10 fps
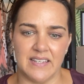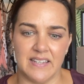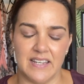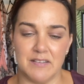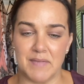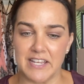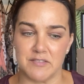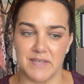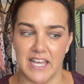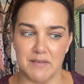it makes
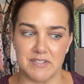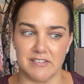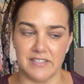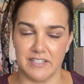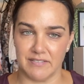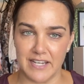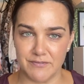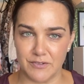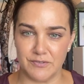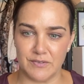me absolutely
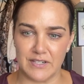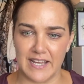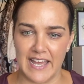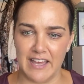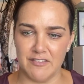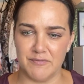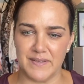grateful for what I have.